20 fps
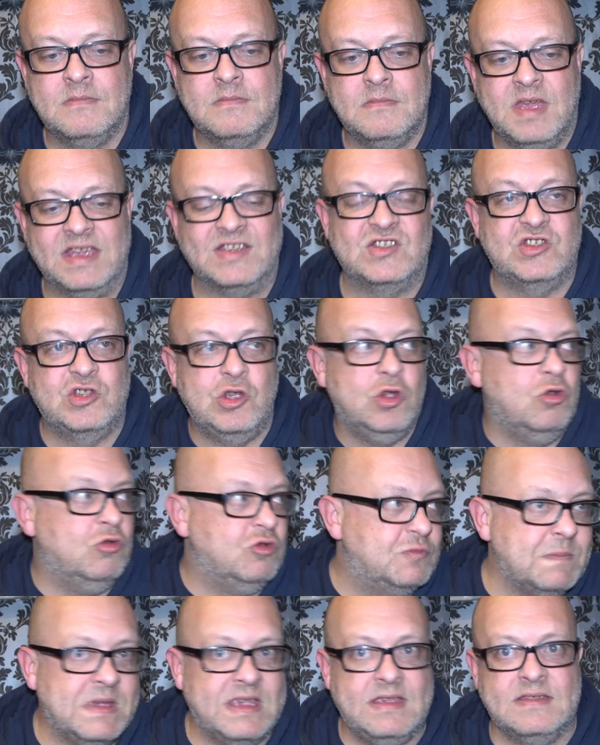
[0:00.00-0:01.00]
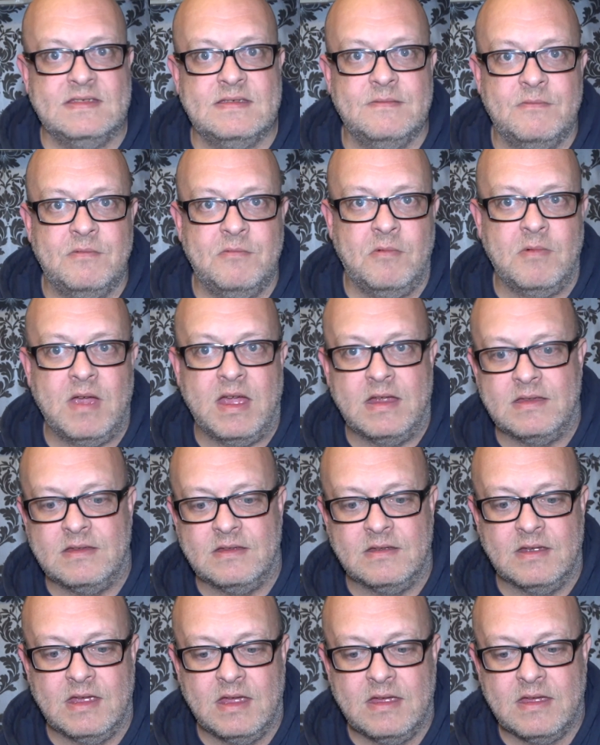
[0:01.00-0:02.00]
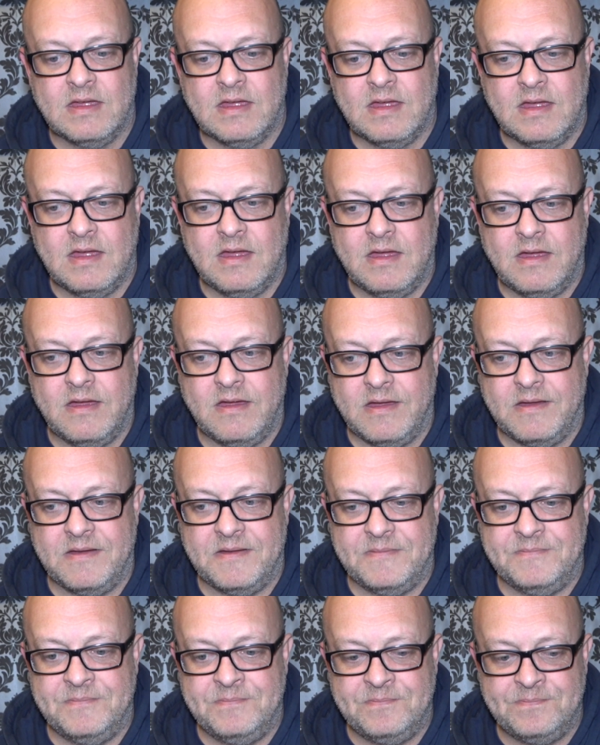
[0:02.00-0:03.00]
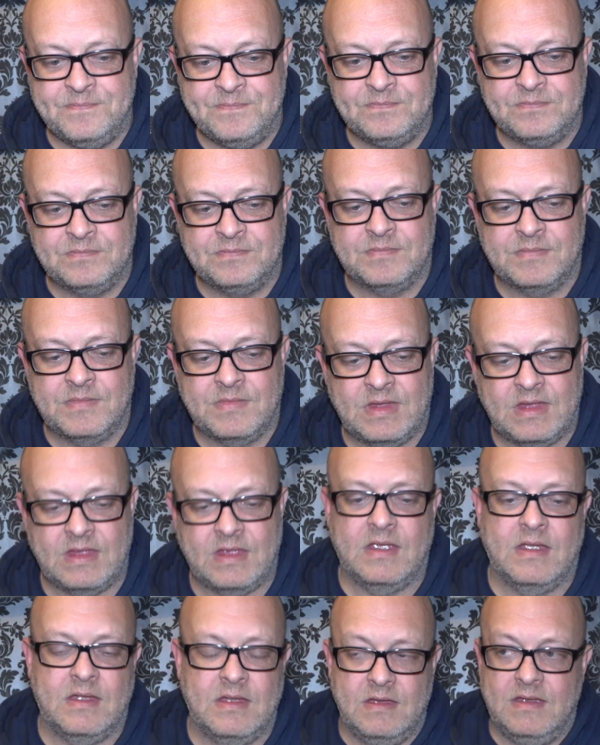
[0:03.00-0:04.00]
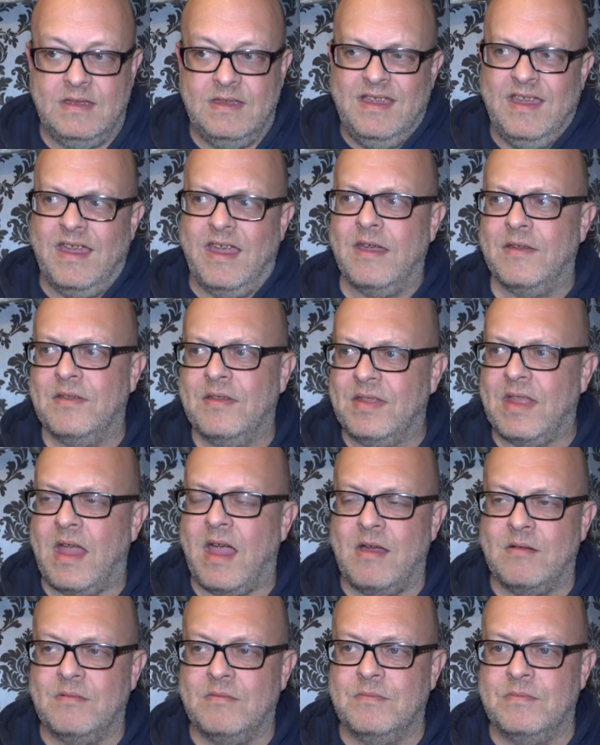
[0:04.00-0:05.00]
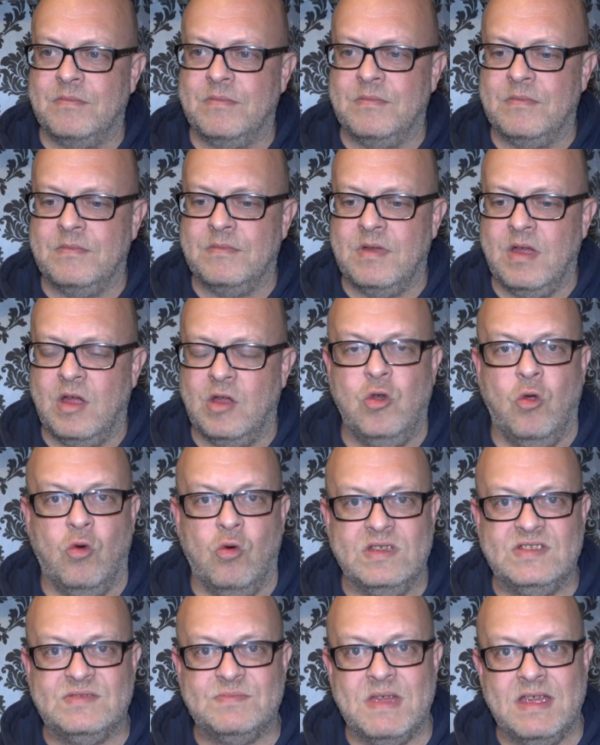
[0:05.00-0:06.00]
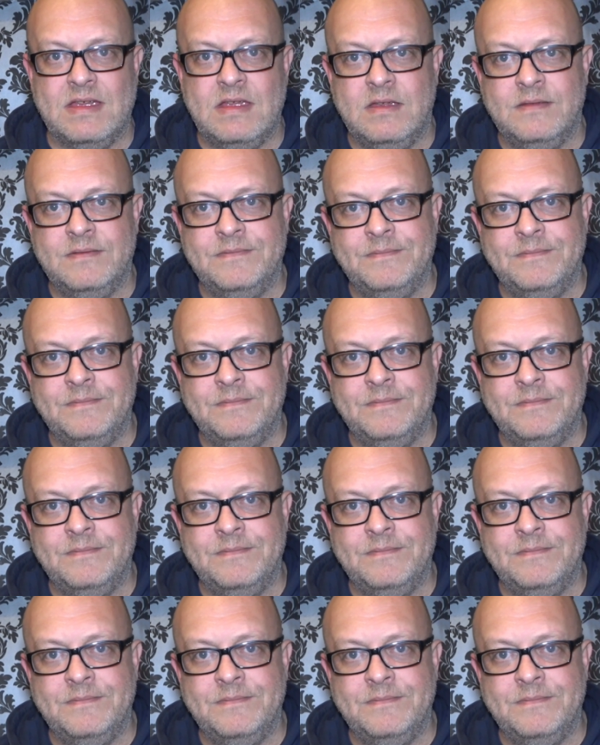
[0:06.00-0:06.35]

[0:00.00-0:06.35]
excuse me's, and you, um, yeah, that annoys me.